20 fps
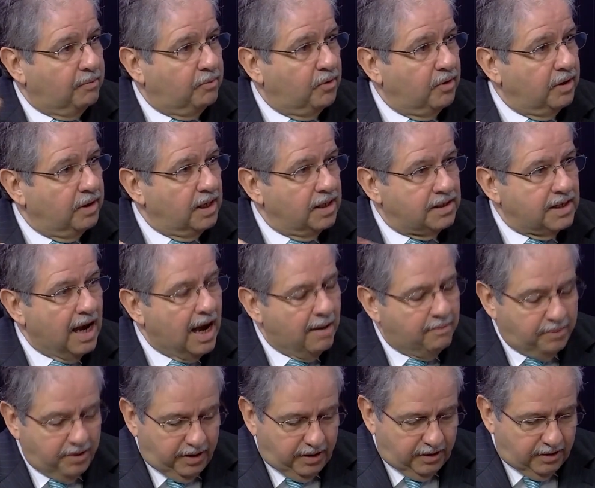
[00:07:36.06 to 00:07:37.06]
that's
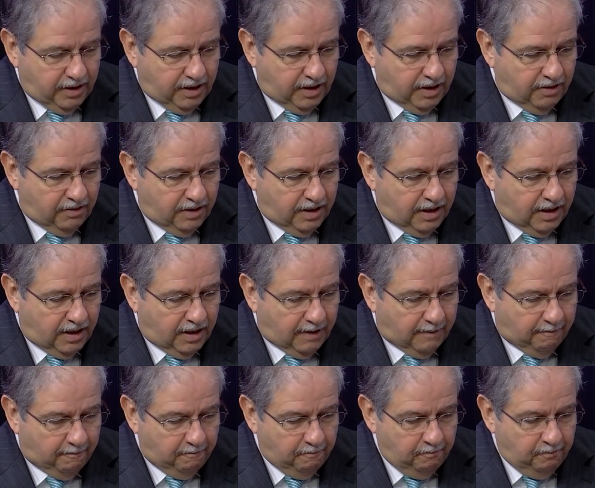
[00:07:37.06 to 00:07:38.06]
happening there.
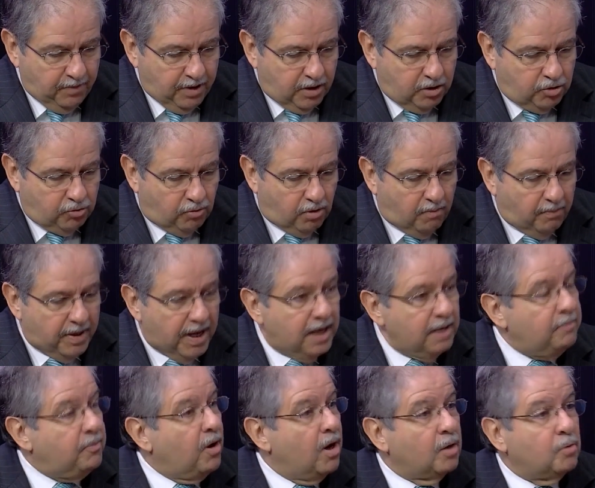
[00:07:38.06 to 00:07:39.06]
Jerome Petty
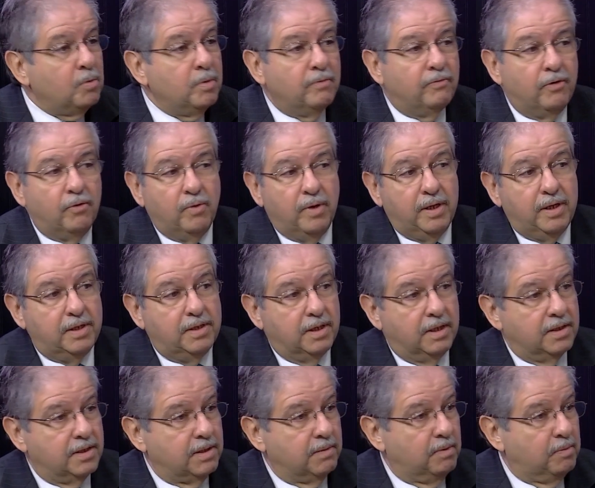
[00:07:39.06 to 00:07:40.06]
Park, we've already done
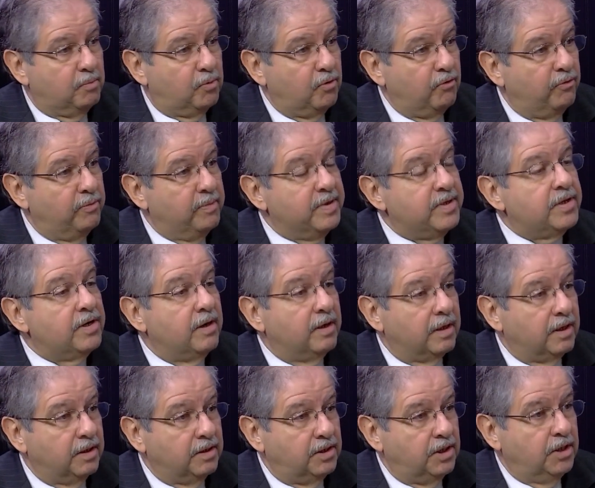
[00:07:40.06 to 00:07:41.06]
some improvements there and
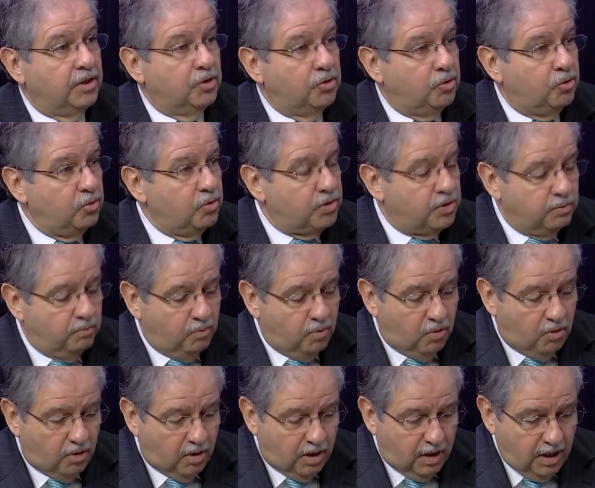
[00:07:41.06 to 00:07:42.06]
continue to do some
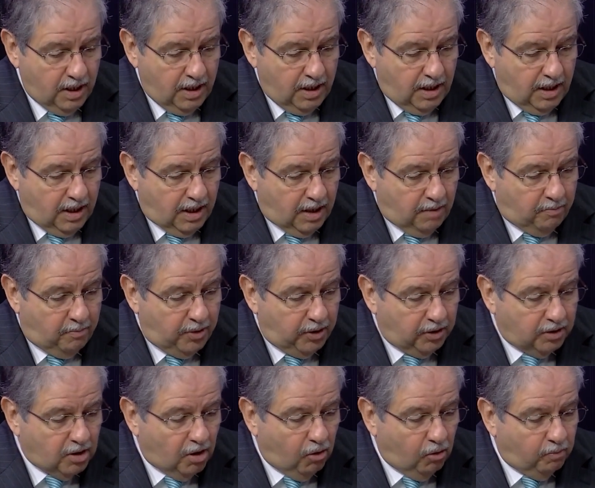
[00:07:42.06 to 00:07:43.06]
more. Bill
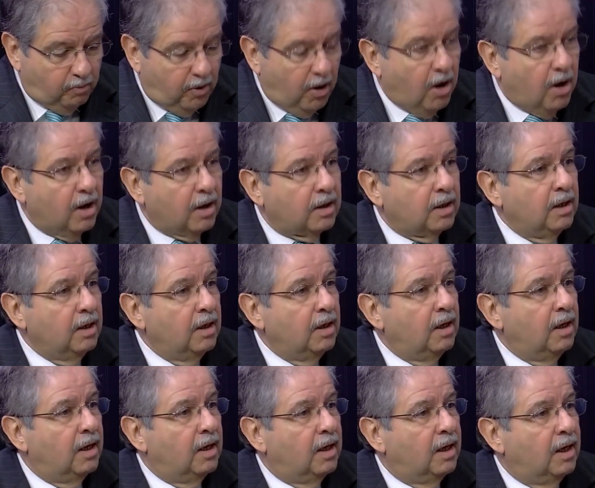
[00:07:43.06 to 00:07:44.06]
Cole Park,
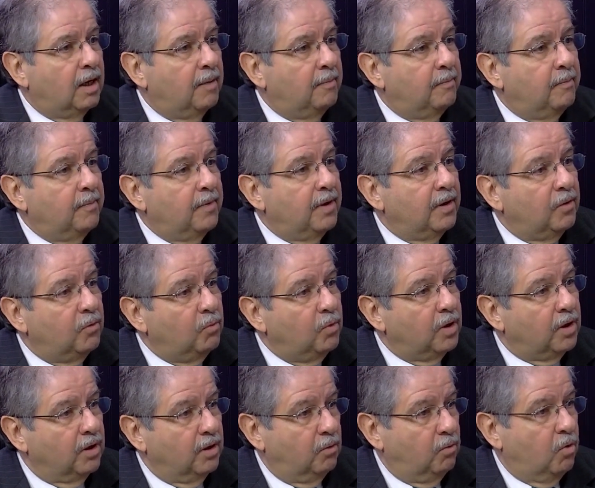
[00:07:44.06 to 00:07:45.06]
we're
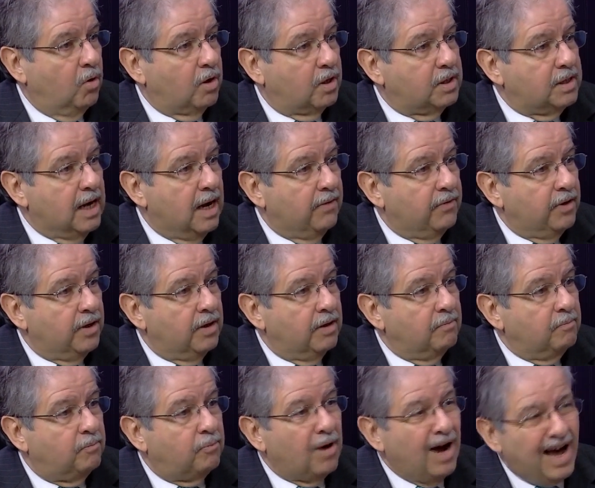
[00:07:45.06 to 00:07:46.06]
going to work down there
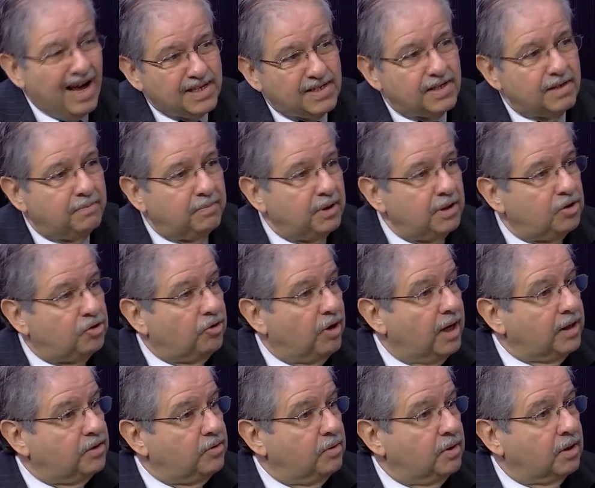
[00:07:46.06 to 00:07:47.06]
and possibly try
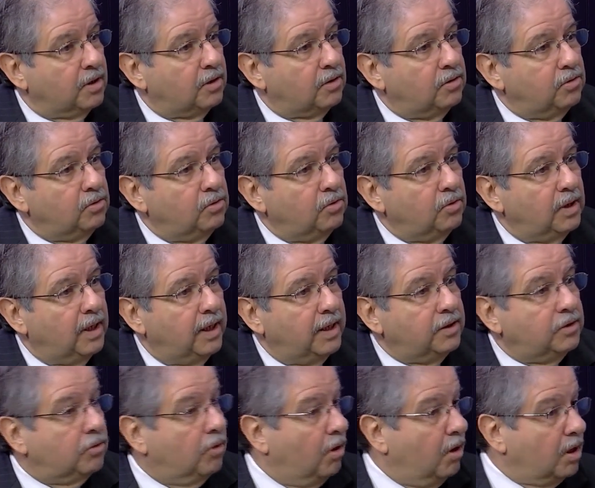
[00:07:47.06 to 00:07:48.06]
to include a
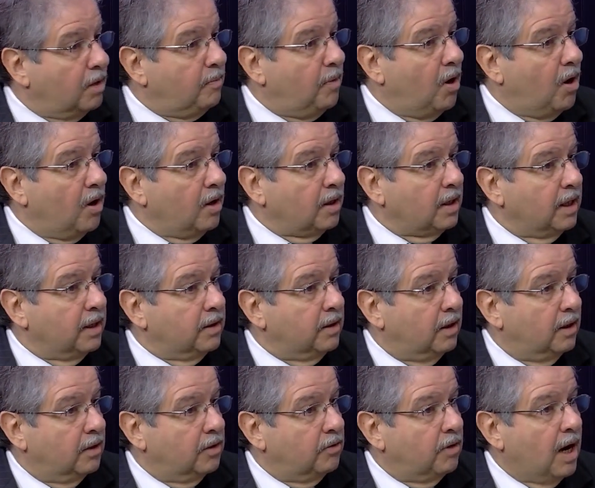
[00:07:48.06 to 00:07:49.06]
dog park and
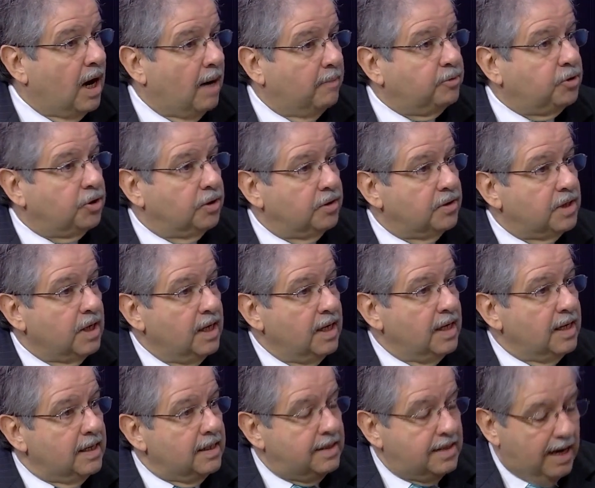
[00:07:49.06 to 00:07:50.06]
other options
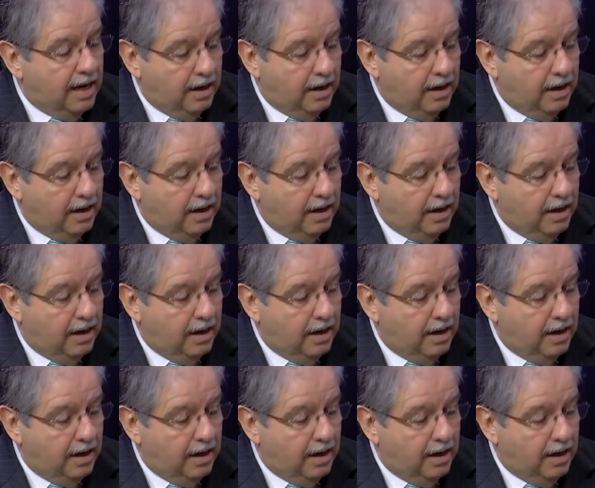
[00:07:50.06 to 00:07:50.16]
down